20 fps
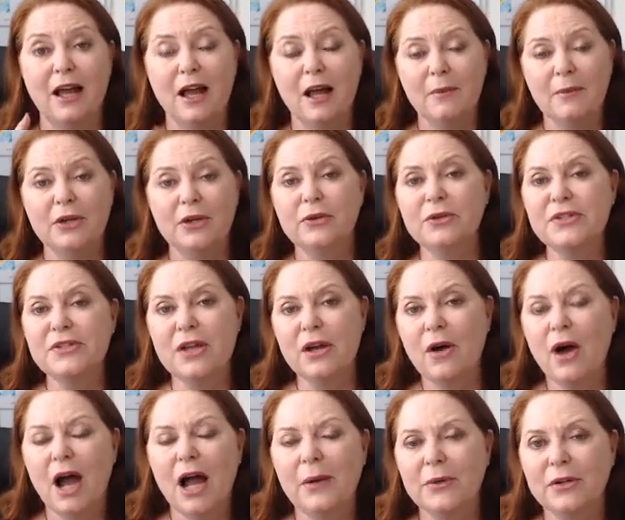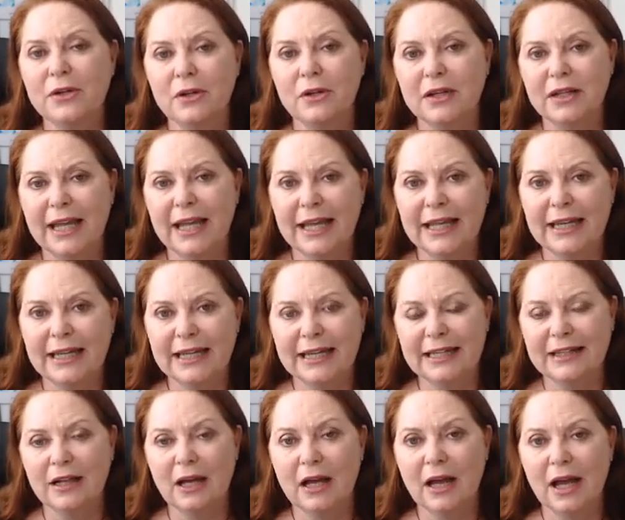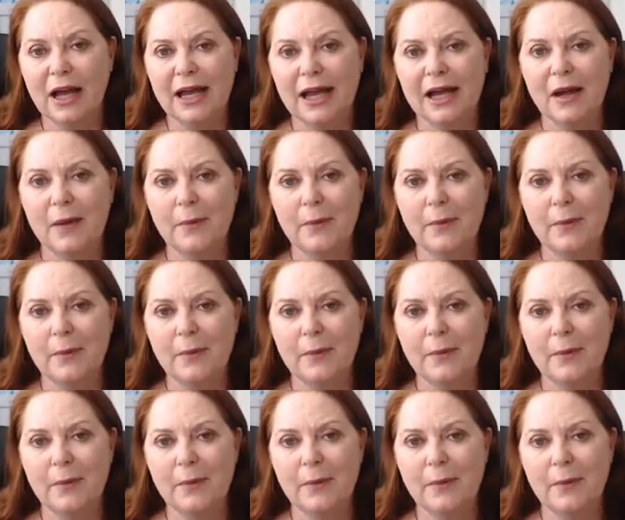But also I would get in a